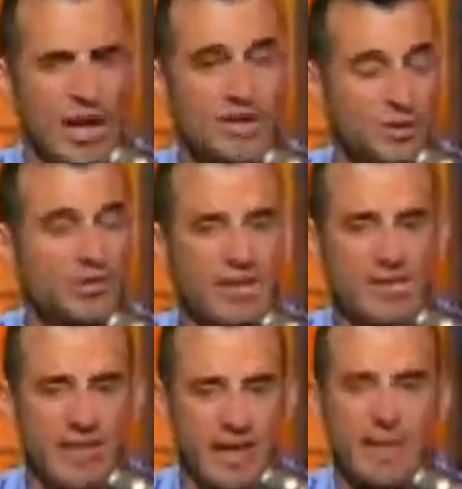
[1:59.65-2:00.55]
And I do
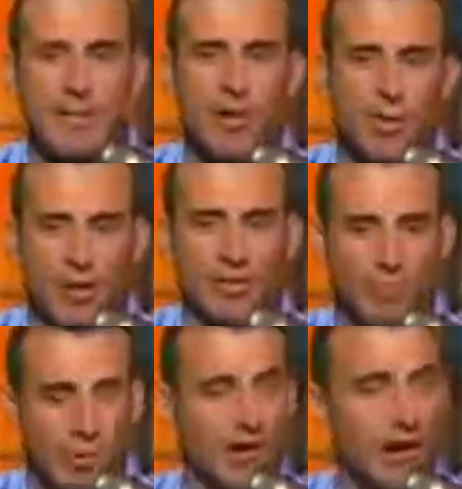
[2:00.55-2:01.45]
think that when your
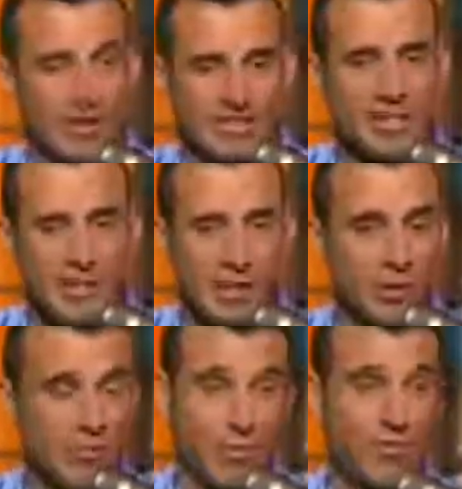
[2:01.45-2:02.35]
point guard is somebody
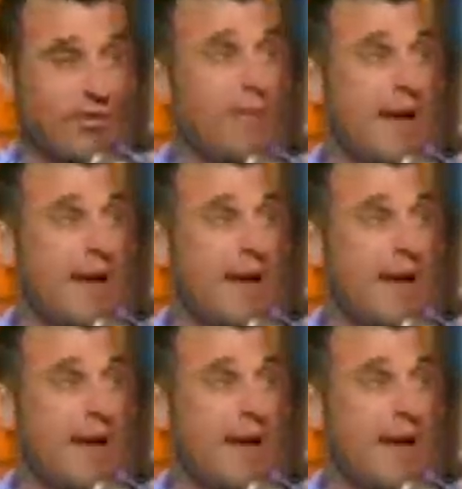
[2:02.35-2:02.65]
who would prefer to